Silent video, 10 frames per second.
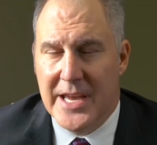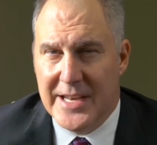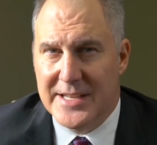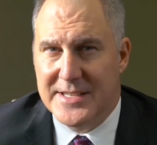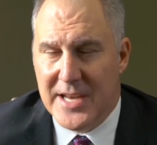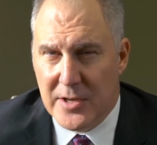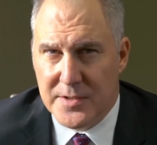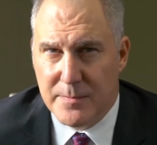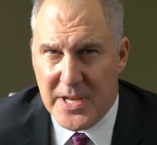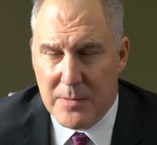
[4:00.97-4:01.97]
And it
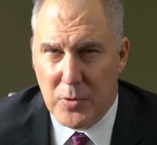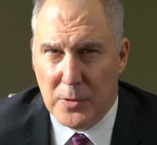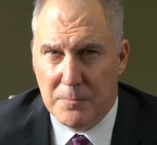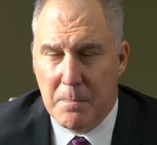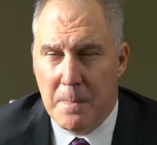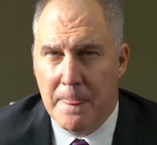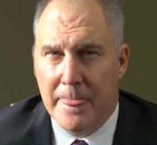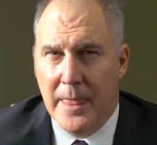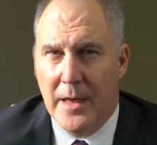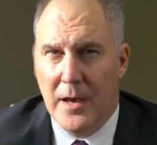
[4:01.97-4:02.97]
tells people
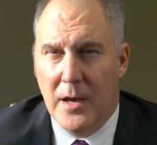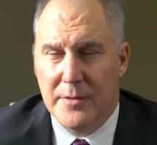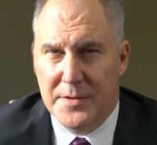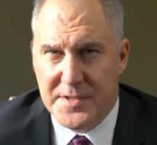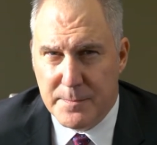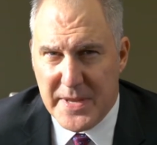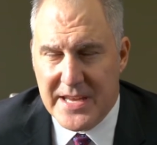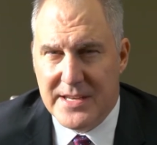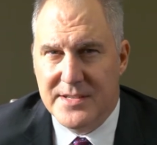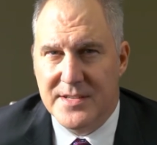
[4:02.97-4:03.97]
the
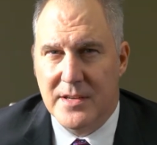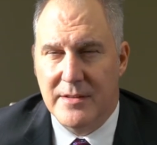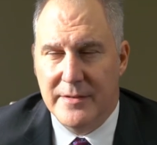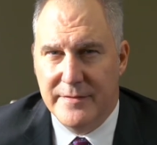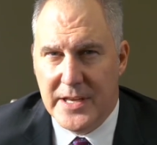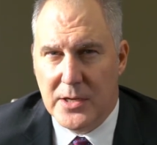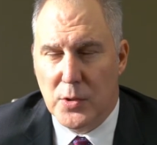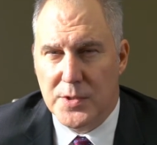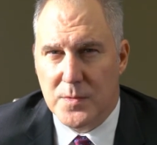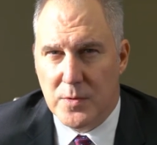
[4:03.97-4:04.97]
speeds that
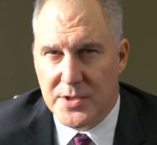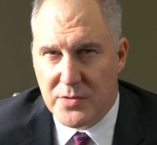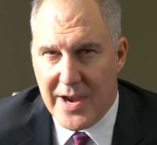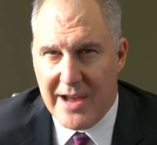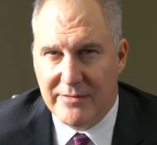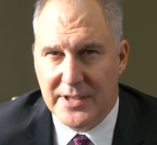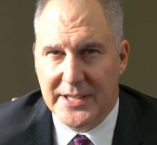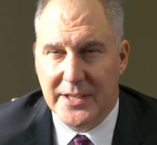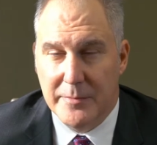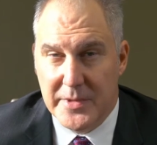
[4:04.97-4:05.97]
vehicles were
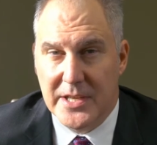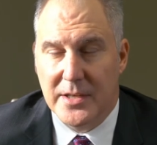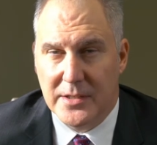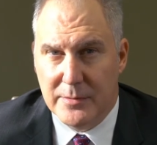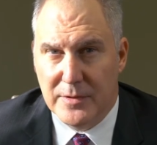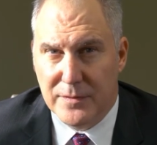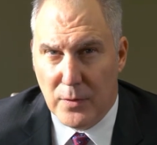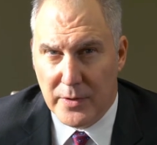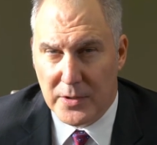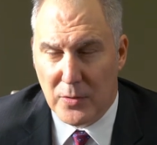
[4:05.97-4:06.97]
traveling immediately
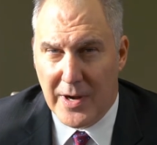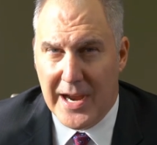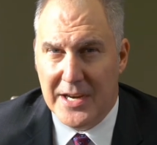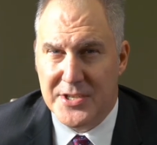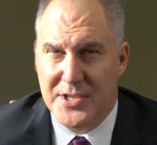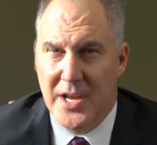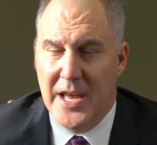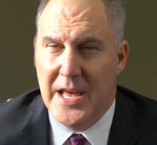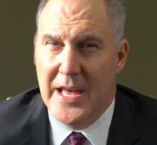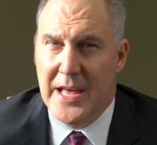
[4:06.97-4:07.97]
before the crash.
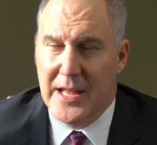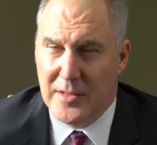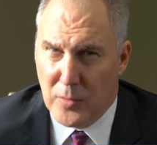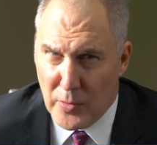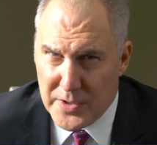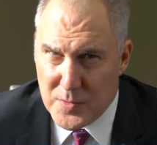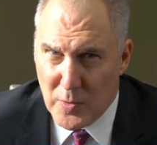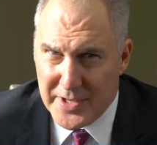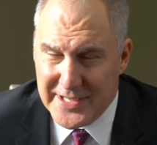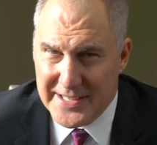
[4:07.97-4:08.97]
And lawyers
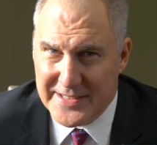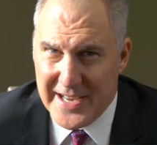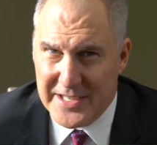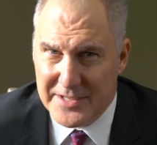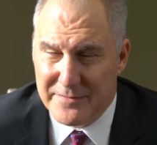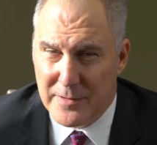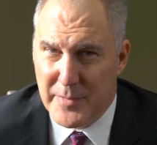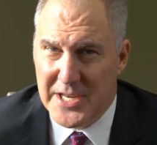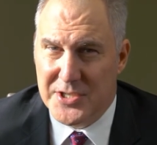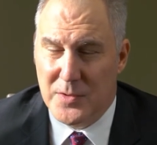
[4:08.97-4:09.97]
want to get that
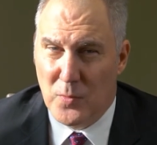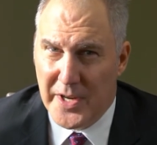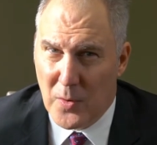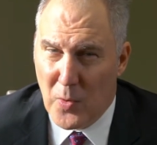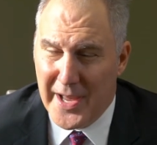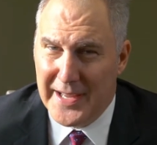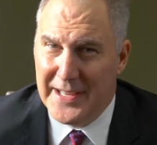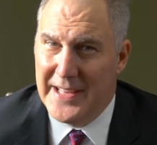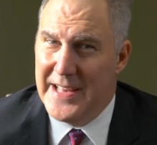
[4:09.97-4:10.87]
information right away.